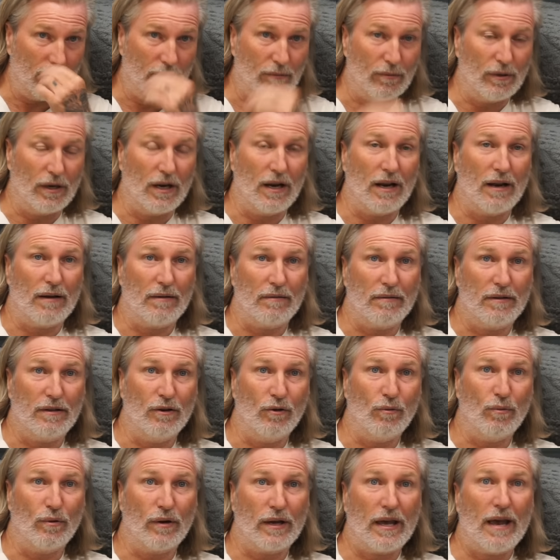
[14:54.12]

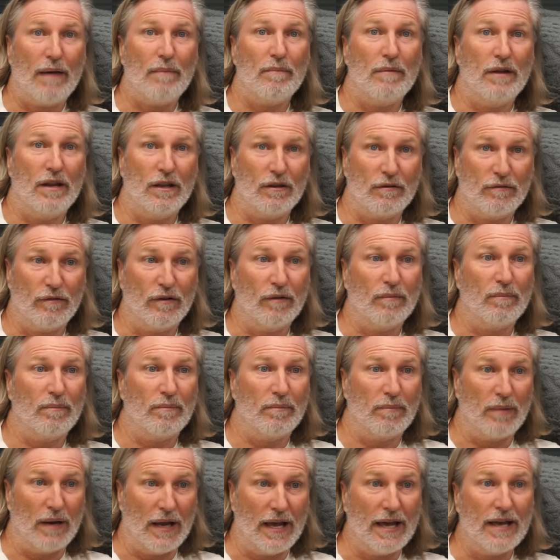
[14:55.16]
we'll get minutes for
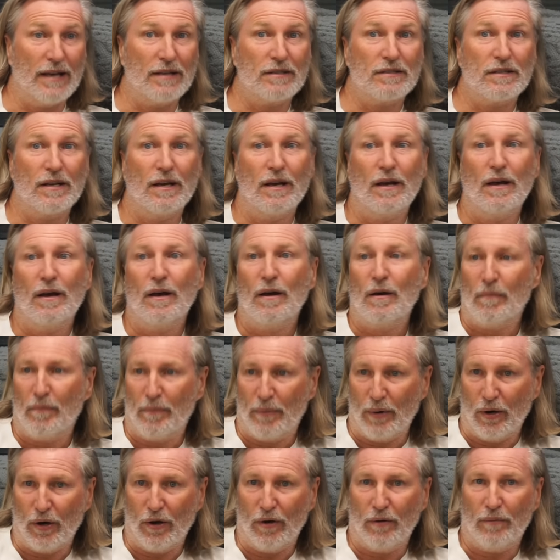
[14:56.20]
players,
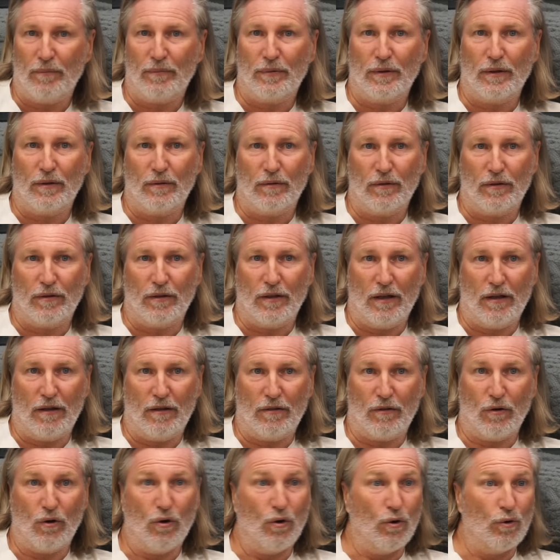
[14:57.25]
but
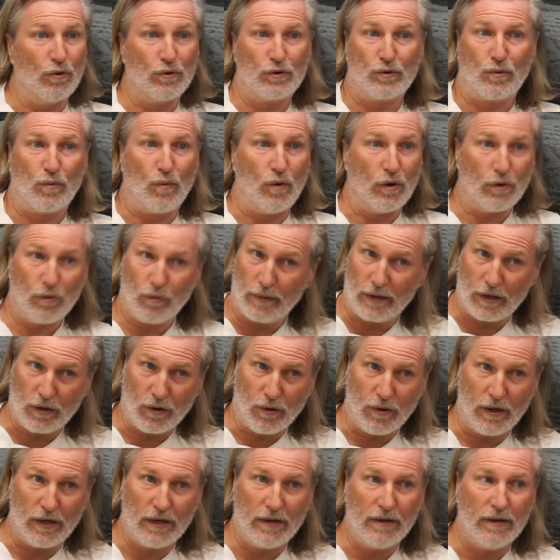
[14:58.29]
the whole squad will be
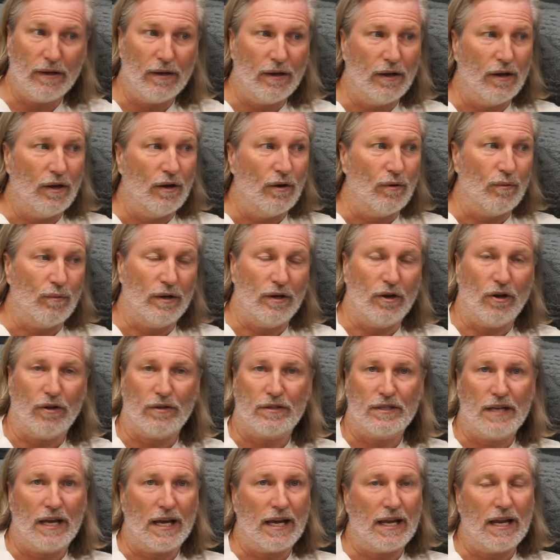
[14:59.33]
going. We're not
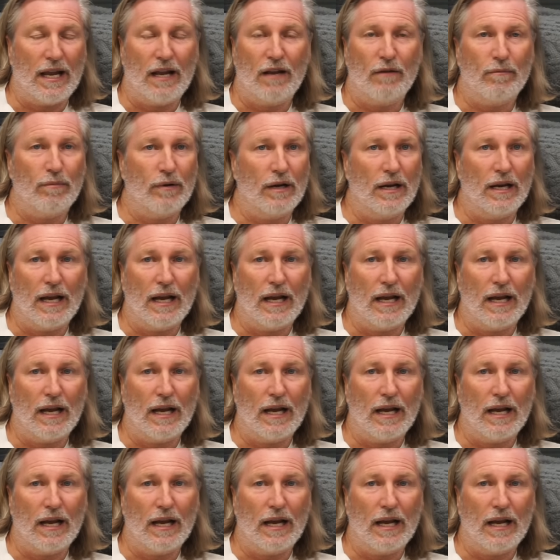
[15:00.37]
taking anybody